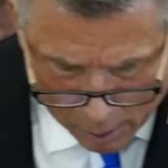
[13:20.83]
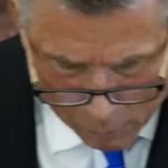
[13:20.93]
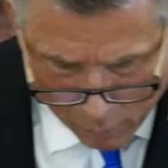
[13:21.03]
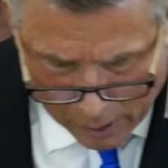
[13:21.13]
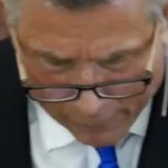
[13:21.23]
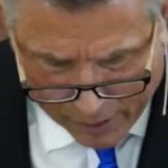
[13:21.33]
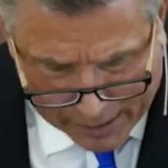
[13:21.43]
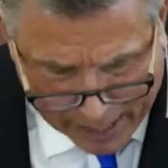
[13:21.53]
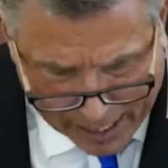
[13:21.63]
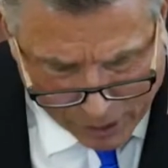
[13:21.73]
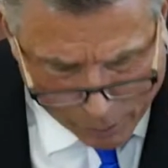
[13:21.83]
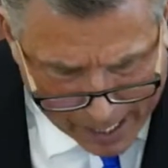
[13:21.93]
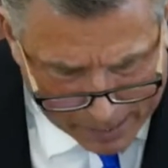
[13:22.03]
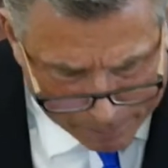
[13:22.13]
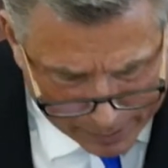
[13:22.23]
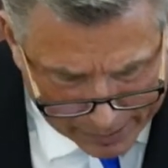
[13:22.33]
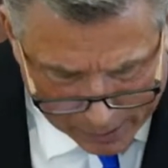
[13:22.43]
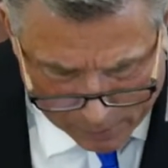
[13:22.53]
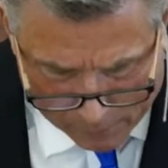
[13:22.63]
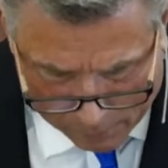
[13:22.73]
whatever that cage might
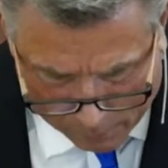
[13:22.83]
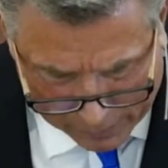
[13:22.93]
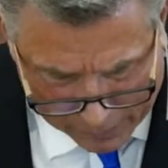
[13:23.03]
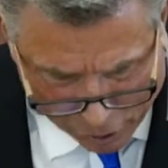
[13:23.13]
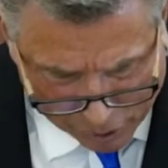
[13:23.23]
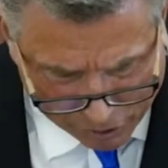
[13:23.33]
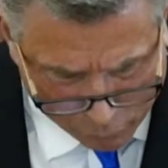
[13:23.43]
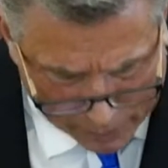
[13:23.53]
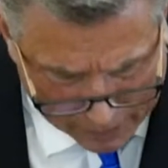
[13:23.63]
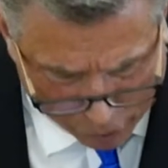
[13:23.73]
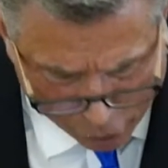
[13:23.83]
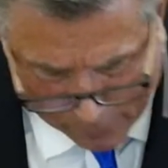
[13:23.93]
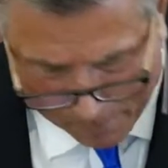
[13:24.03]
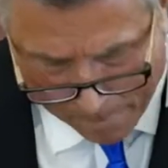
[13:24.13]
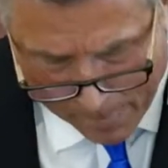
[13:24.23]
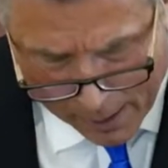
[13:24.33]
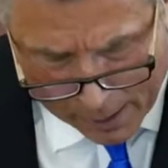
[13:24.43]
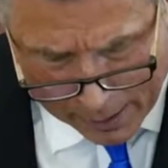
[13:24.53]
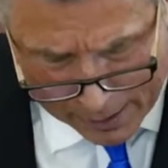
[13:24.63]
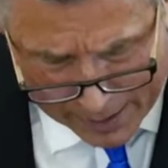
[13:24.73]
be religious tradition,
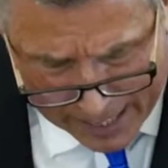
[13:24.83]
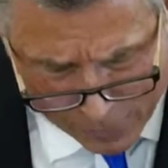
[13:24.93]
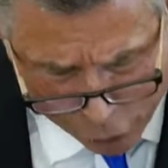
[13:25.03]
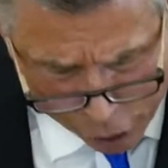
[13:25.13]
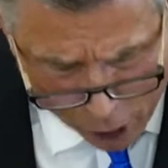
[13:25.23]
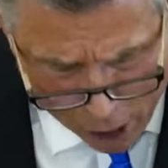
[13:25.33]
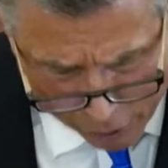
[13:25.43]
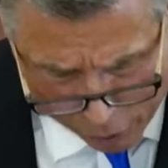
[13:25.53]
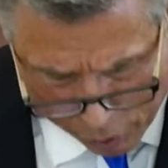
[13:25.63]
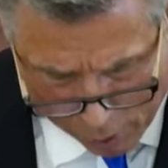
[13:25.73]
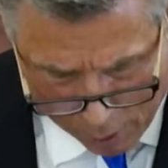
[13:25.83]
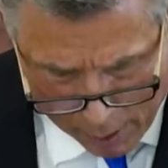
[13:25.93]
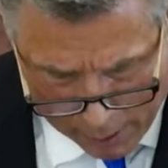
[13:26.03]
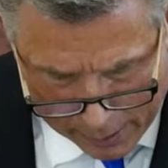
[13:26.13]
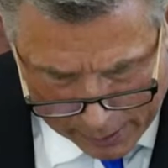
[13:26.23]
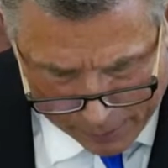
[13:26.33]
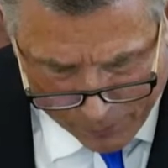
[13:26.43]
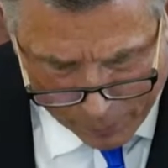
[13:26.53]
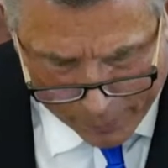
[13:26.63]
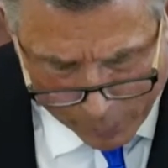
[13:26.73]
a dead church,
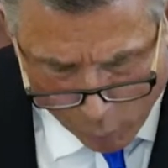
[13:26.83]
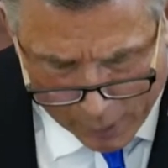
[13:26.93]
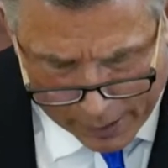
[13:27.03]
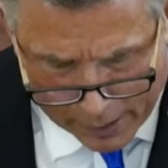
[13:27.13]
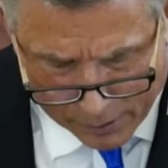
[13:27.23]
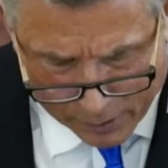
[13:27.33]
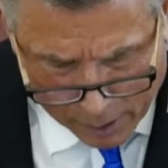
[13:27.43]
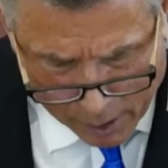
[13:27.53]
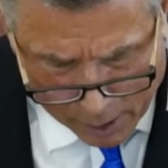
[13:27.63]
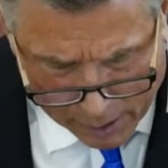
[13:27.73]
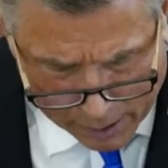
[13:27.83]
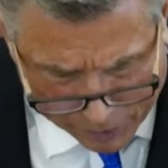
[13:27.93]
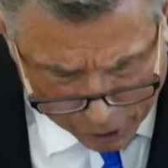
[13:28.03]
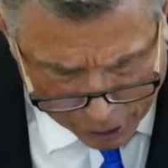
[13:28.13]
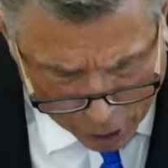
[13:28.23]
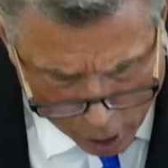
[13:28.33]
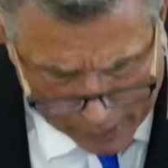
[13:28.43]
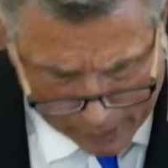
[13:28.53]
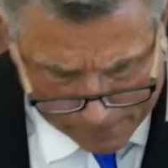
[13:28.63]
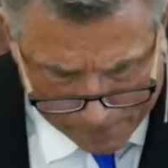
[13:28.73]
inferiority and
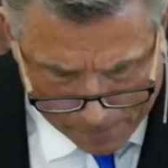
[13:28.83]
insecurity.